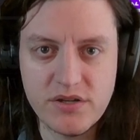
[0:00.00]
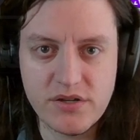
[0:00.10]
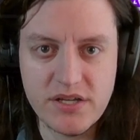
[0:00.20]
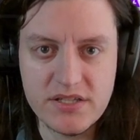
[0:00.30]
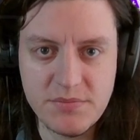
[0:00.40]

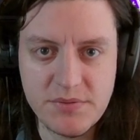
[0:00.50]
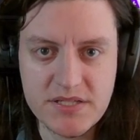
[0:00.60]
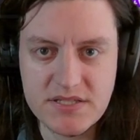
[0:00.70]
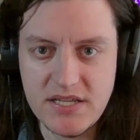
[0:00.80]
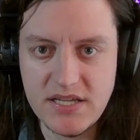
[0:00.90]
Okay, he plays a
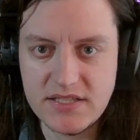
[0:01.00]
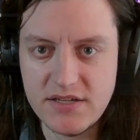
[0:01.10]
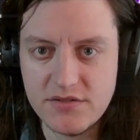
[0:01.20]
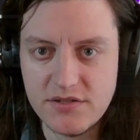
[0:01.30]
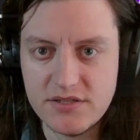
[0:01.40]

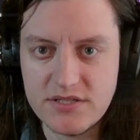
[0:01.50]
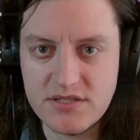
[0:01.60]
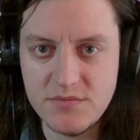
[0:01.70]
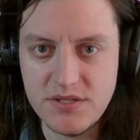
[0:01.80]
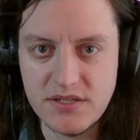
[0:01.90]
takedown on
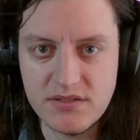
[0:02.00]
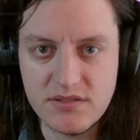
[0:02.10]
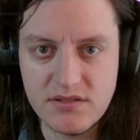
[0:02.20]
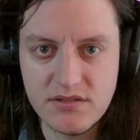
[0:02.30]
Sabine.